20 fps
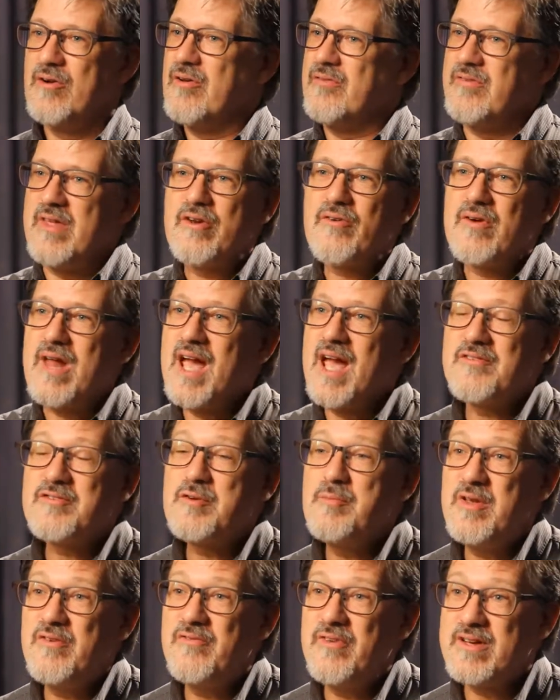They don't have
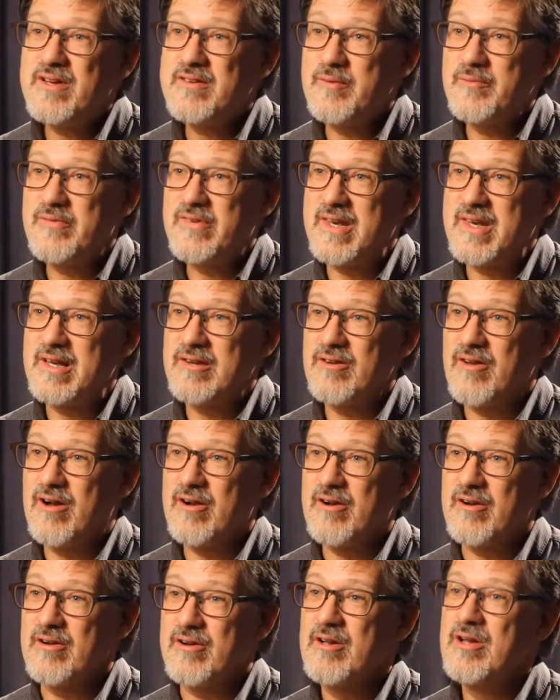to be victims any
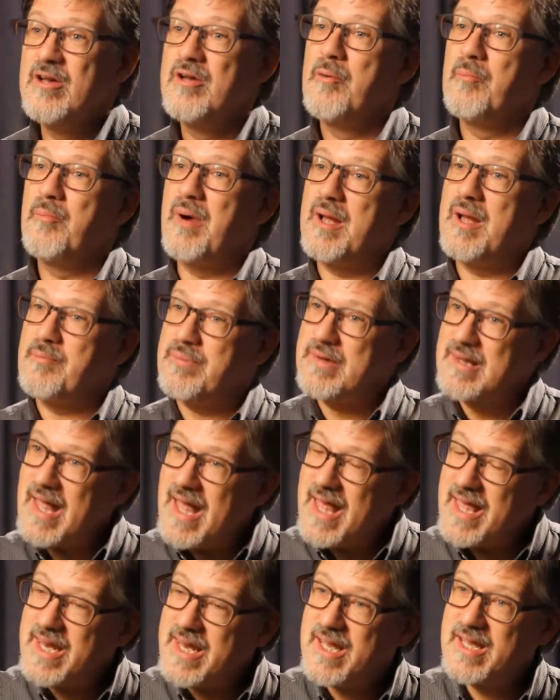longer. By
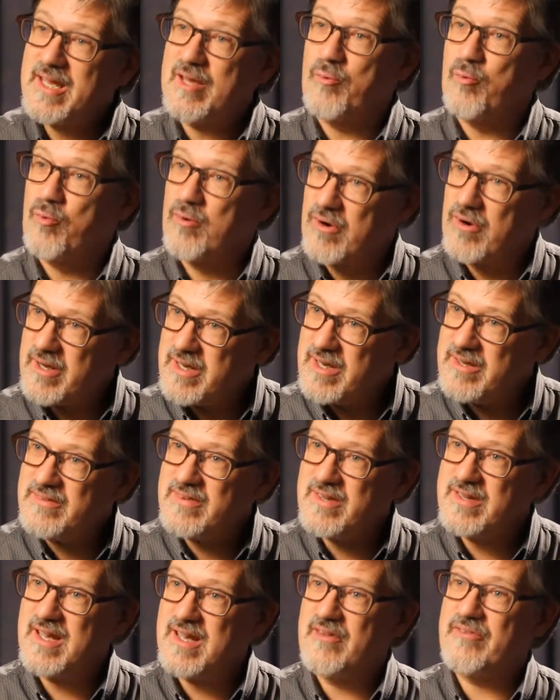planning and working
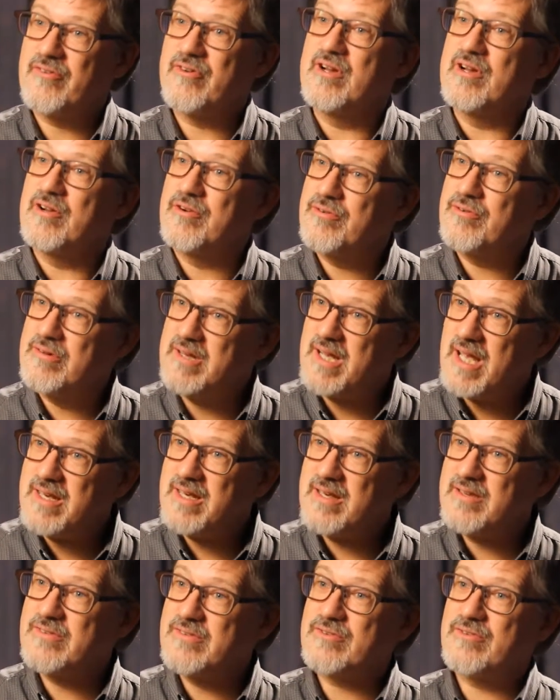together and
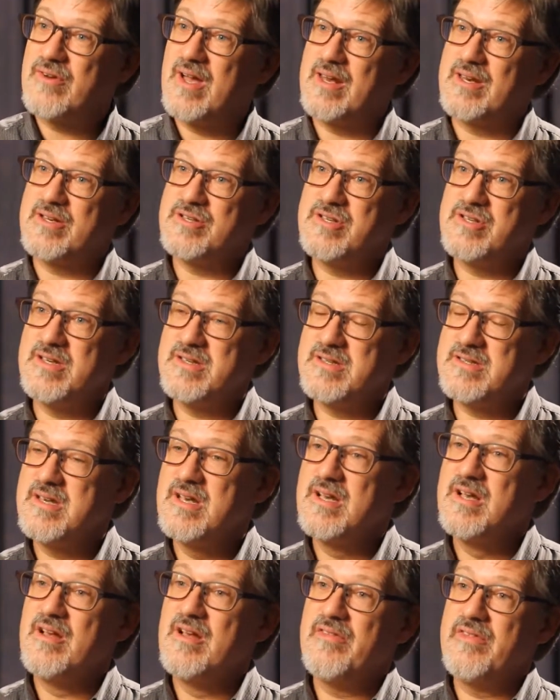creating strategies
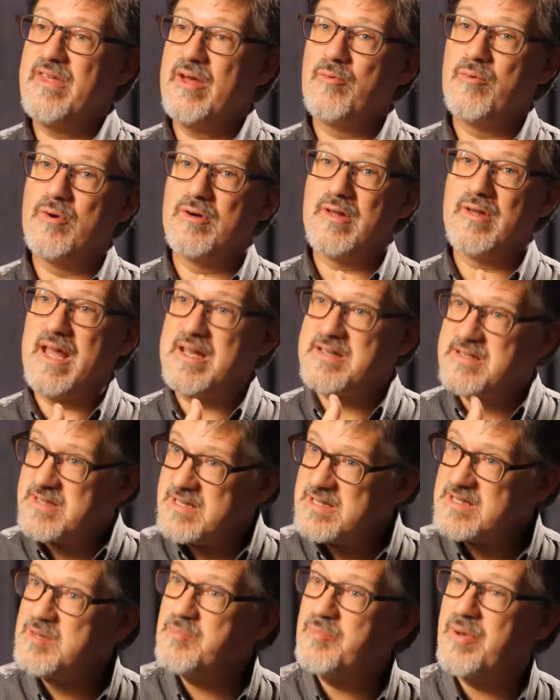that will
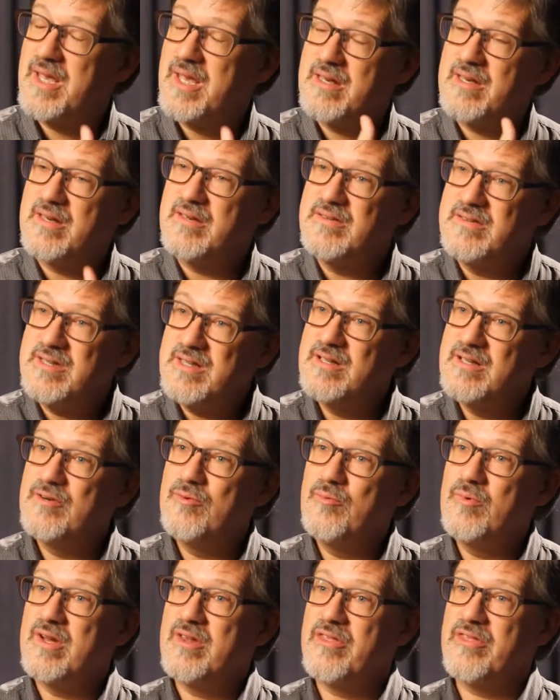anticipate and
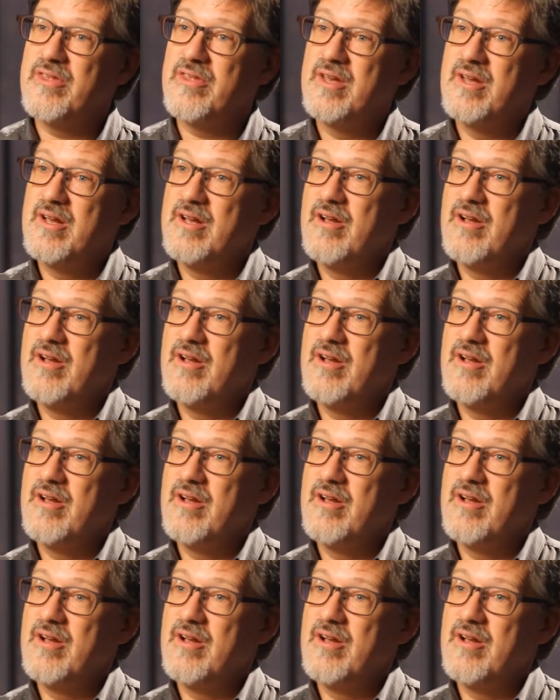deal with